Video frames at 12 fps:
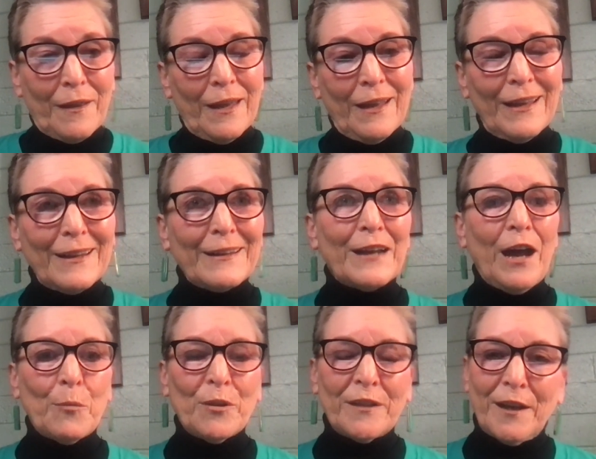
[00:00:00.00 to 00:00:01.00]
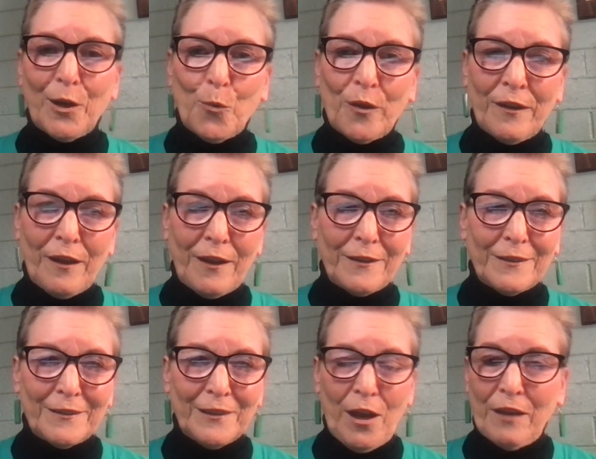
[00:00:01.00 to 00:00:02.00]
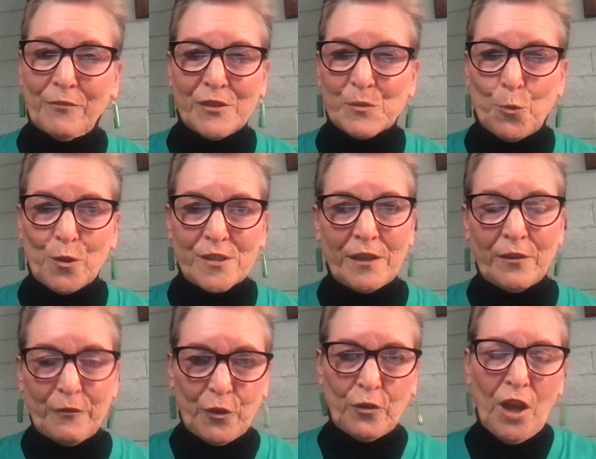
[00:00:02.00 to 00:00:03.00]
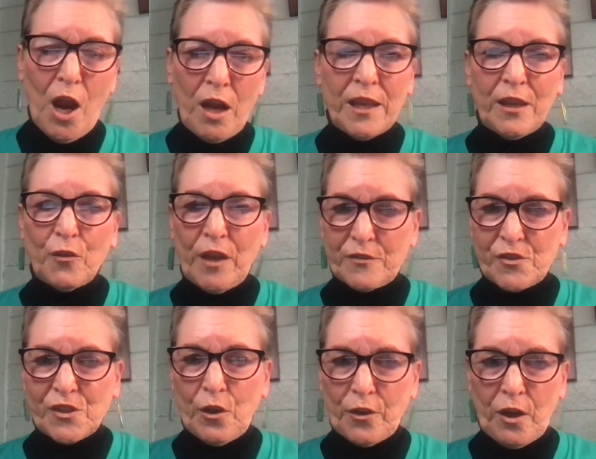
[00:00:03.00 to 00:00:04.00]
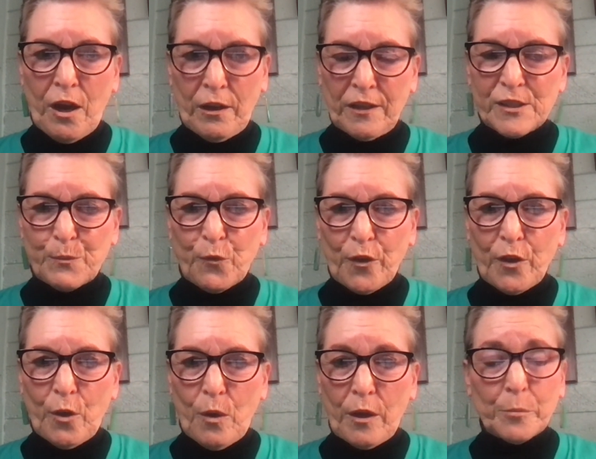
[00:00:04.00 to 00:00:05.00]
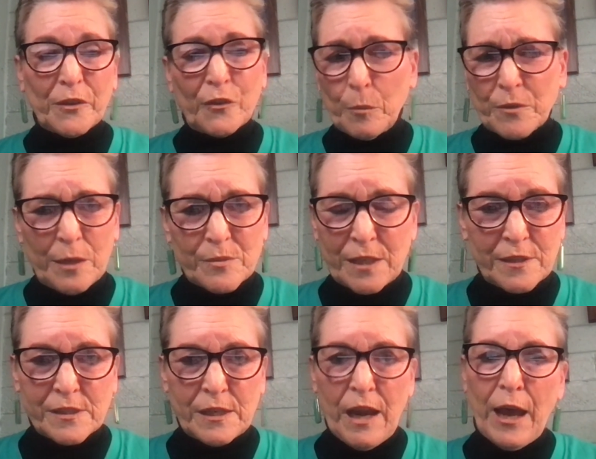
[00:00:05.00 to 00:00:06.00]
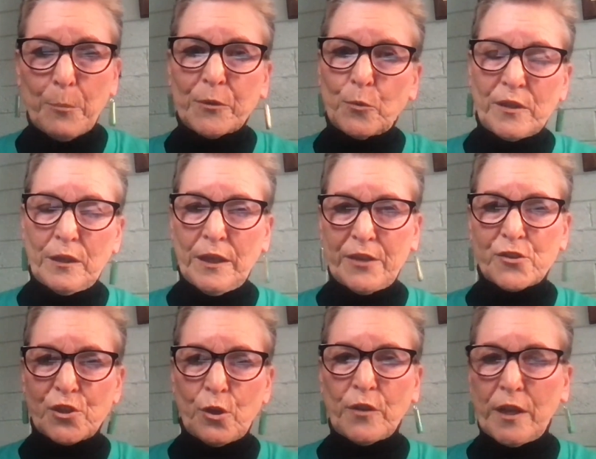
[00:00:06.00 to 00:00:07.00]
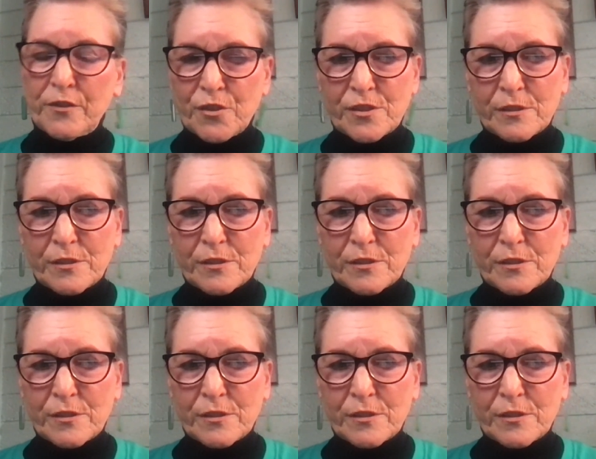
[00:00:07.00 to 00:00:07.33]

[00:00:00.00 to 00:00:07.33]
And I'm on the air one night live in SportsCenter. If you're lucky, you get to see all your highlights before you go on. But sometimes that doesn't happen with a late show. They just,